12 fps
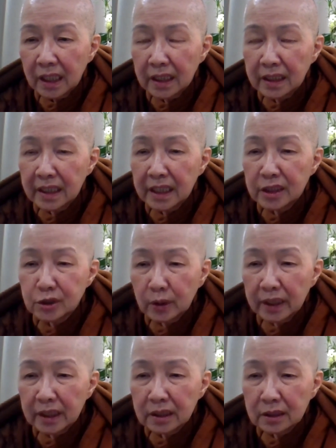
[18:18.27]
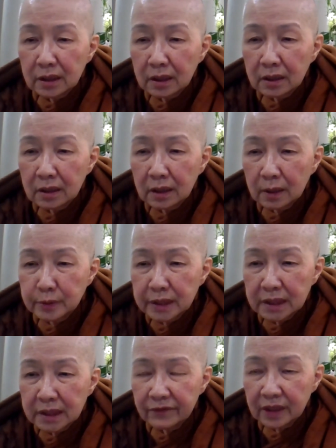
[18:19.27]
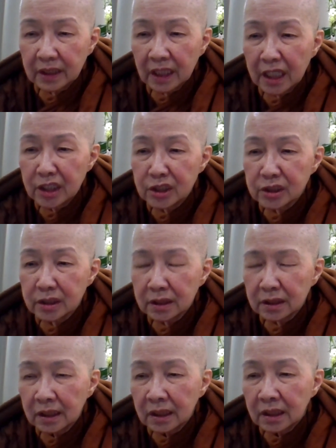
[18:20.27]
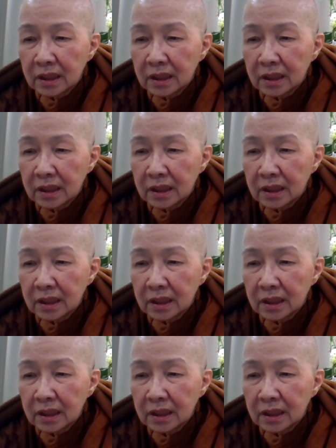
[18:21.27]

And enjoying non-objectification,